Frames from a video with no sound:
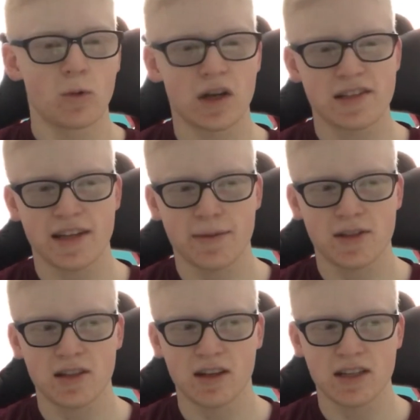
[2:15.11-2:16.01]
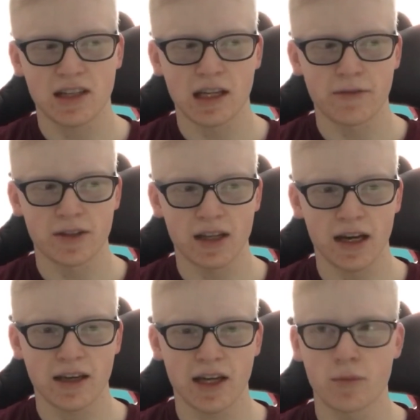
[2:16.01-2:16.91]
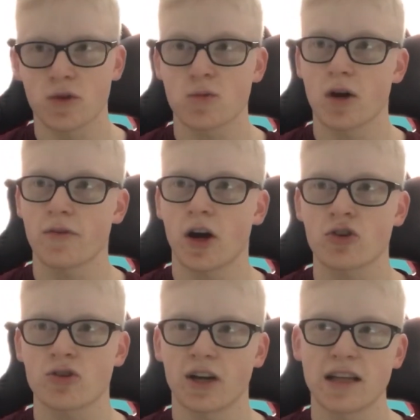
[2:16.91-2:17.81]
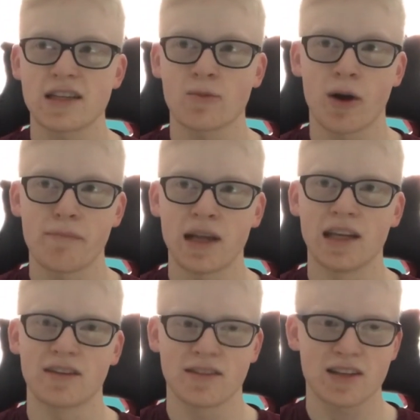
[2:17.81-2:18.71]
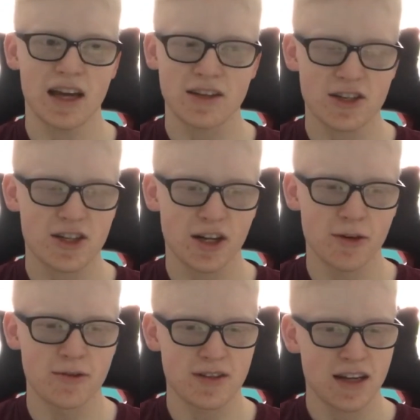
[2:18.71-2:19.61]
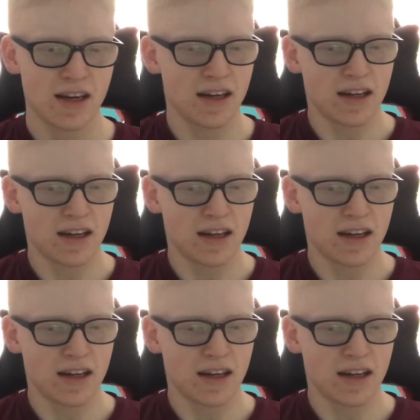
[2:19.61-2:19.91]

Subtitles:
West Ham's starting 11 that game was worth 181 million. So that just shows...